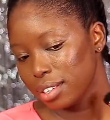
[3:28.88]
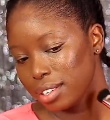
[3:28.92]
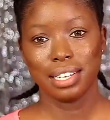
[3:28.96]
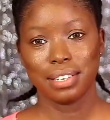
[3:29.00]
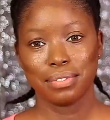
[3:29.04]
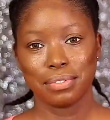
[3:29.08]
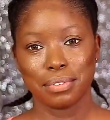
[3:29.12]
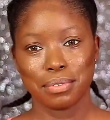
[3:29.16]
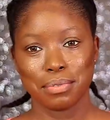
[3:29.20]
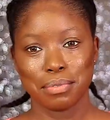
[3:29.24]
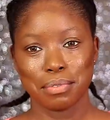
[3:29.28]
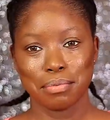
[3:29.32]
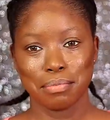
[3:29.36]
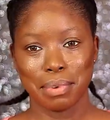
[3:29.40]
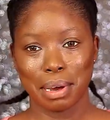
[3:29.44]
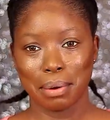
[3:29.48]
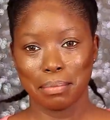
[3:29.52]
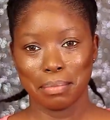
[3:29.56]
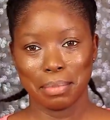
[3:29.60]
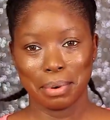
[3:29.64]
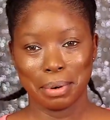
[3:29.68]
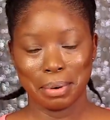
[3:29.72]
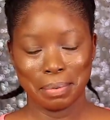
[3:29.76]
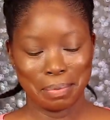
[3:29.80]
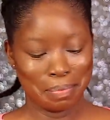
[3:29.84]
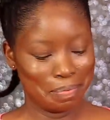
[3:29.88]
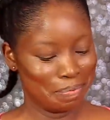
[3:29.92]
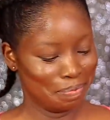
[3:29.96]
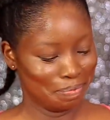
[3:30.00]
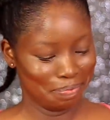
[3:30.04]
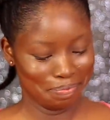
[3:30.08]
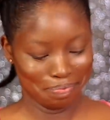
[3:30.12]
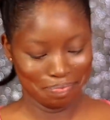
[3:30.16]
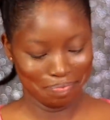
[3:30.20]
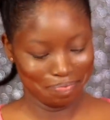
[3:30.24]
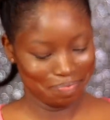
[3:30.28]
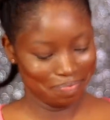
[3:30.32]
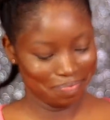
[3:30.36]
Living with my mom.
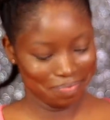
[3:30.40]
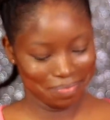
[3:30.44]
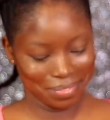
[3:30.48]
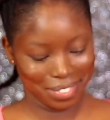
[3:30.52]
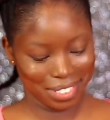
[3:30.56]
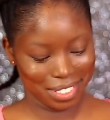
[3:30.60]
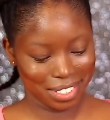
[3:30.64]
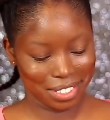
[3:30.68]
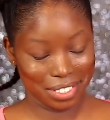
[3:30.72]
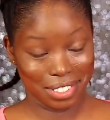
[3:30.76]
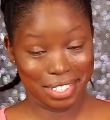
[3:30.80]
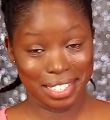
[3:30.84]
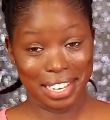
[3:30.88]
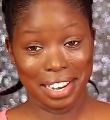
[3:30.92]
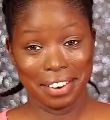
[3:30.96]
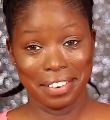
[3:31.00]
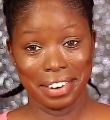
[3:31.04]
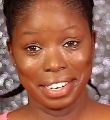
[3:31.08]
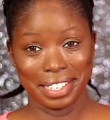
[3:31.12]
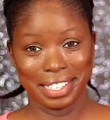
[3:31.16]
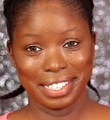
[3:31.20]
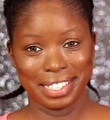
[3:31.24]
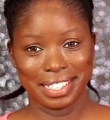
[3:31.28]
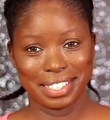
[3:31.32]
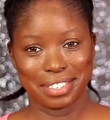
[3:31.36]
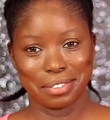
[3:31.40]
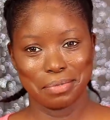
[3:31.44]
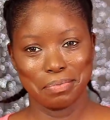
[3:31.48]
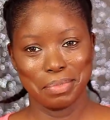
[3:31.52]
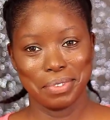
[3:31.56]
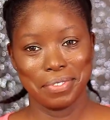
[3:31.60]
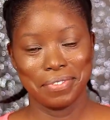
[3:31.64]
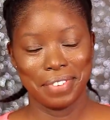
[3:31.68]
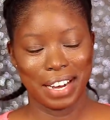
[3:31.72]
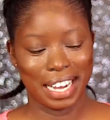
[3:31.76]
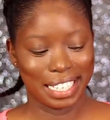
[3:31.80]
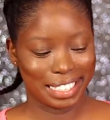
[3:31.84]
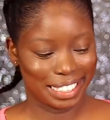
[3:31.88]
Just get ready to be
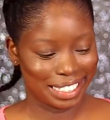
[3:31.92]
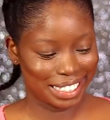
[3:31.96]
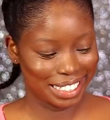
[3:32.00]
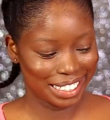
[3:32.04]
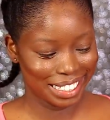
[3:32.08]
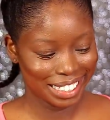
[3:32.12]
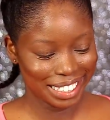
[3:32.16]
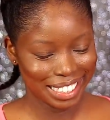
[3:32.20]
fat.